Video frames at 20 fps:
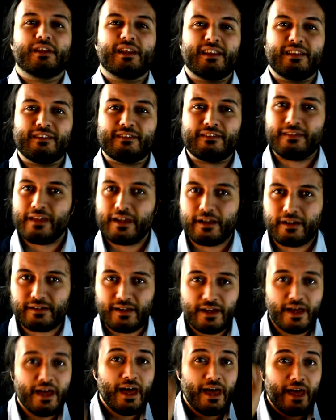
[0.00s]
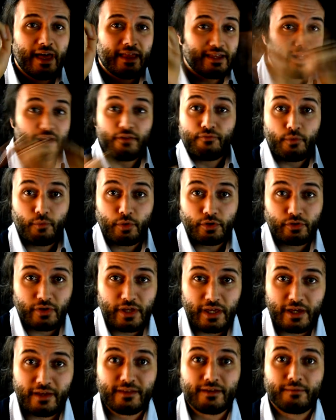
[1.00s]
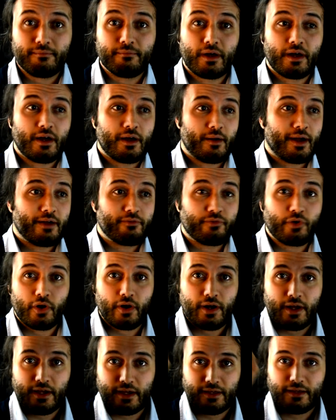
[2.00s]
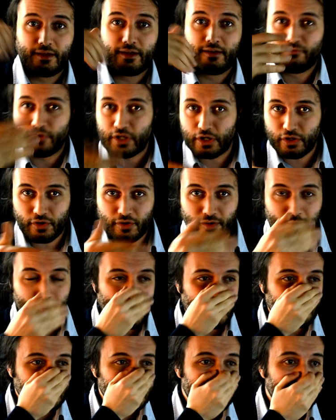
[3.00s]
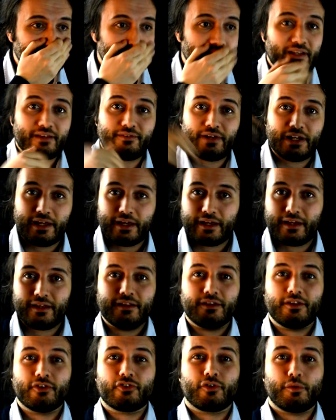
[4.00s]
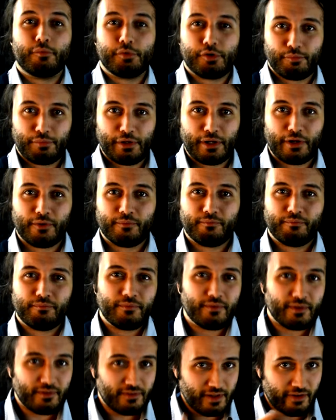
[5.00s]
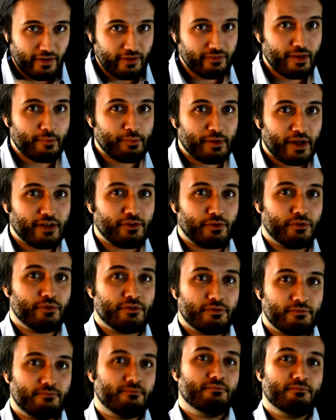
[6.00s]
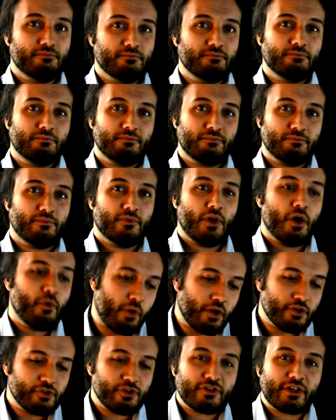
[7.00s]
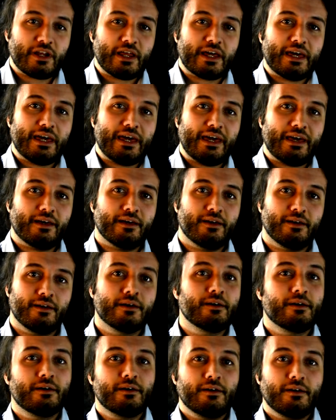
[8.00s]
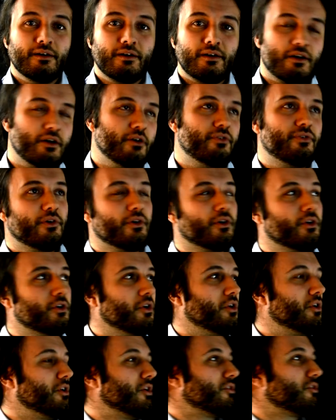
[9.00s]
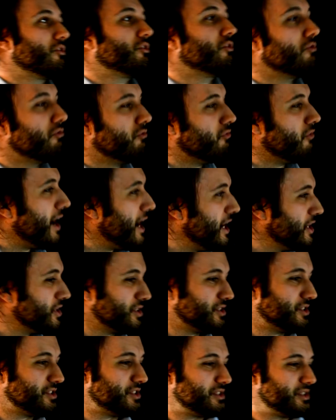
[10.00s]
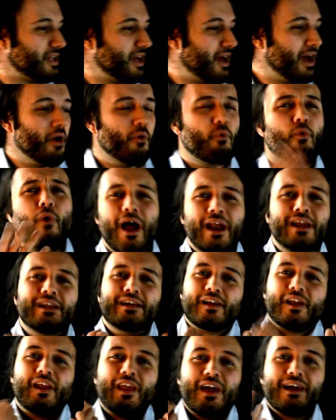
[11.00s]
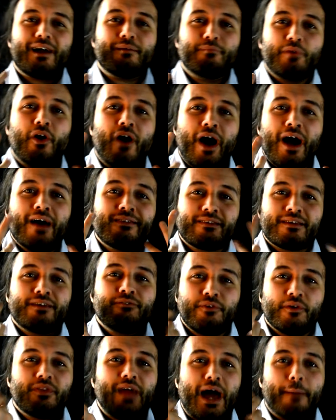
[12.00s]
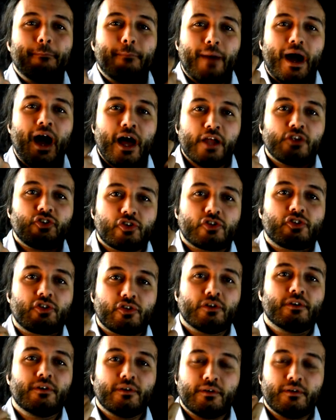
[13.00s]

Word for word: and distinct that if you want to hear them, uh, I've got a, a video about it, and I'll leave a link in the description below. There are subtitles. Go on, just click it. Oh, for goodness gracious, just one click. I'm not asking for that much.